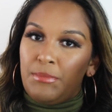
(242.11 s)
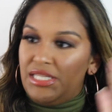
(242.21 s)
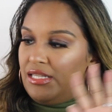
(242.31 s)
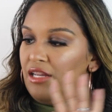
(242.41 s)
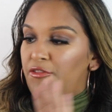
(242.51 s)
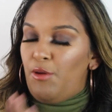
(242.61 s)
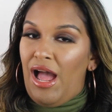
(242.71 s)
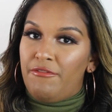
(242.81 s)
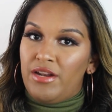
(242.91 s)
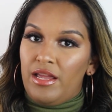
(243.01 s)
me see if you
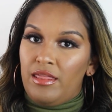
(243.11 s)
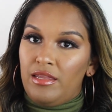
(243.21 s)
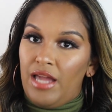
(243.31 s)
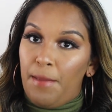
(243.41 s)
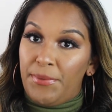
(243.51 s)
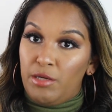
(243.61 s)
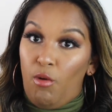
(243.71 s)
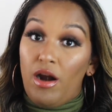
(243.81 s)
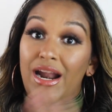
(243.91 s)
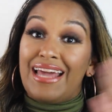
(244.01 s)
have it in the Epi
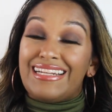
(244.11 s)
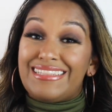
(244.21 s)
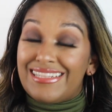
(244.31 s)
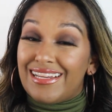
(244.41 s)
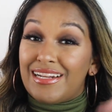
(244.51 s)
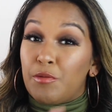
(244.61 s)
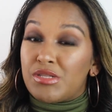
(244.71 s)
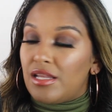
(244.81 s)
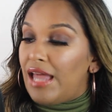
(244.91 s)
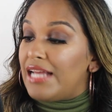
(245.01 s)
Noir. And he did. It
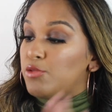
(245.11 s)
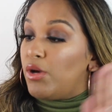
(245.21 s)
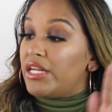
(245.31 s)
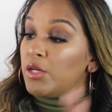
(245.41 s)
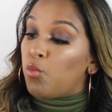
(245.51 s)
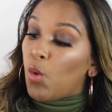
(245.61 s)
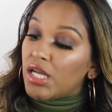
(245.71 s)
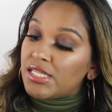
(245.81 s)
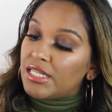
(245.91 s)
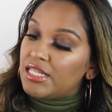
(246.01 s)
was the last one. It
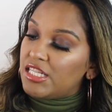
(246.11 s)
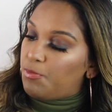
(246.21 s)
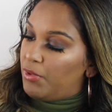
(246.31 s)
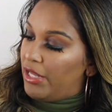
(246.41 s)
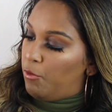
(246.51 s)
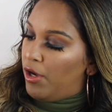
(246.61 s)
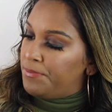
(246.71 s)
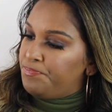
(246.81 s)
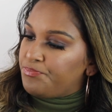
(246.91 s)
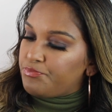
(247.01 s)
was the display
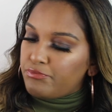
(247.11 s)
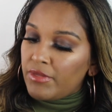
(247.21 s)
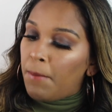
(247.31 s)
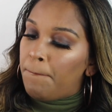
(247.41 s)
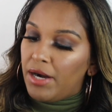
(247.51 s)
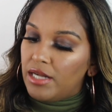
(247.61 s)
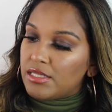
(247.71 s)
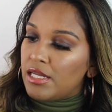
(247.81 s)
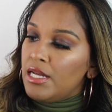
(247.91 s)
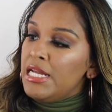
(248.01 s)
one,
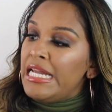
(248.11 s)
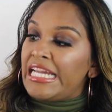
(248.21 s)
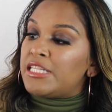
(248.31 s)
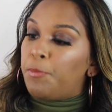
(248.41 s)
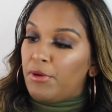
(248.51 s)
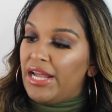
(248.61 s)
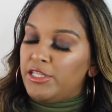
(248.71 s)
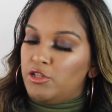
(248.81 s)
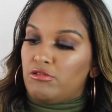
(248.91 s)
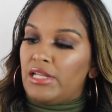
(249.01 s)
but it's
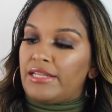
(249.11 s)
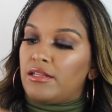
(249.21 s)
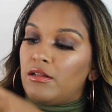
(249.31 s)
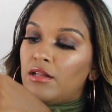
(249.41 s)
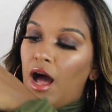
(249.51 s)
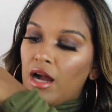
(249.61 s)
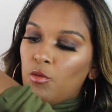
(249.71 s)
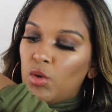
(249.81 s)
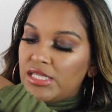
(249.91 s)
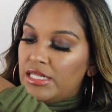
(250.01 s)
brand new. Like, the lock
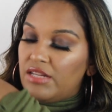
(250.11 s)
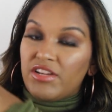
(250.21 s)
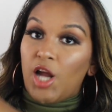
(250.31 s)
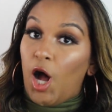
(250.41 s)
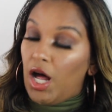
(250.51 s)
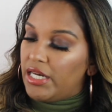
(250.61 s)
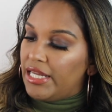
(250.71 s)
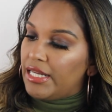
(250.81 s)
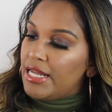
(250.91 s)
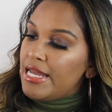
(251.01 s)
wasn't even on
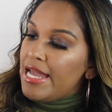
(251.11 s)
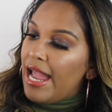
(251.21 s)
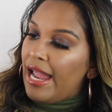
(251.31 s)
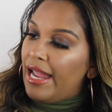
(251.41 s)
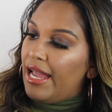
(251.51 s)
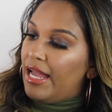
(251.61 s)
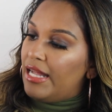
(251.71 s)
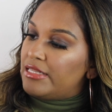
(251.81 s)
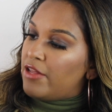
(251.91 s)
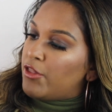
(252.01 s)
it,
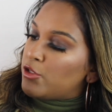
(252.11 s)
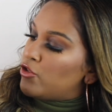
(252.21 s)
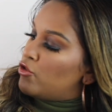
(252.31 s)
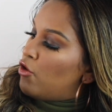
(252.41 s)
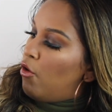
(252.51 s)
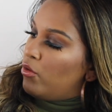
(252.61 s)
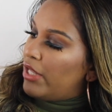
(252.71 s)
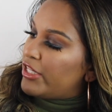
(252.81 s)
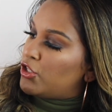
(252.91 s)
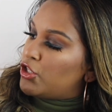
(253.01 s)
and there's no
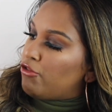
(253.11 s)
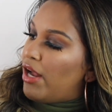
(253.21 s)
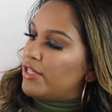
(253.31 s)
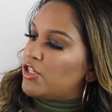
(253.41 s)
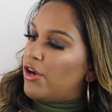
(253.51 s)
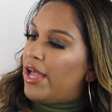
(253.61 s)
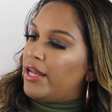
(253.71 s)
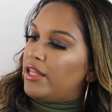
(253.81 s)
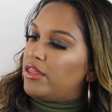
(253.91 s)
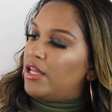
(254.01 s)
like stress or
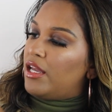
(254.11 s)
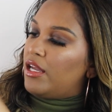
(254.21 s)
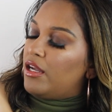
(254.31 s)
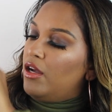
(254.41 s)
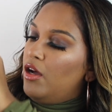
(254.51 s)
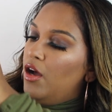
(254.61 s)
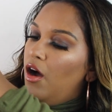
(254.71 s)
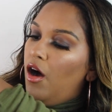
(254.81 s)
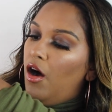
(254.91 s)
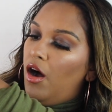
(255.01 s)
anything
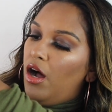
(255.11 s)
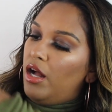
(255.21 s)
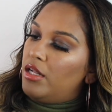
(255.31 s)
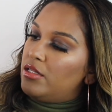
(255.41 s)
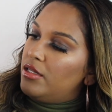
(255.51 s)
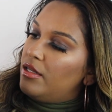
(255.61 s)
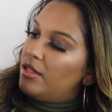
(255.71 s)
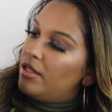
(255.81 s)
on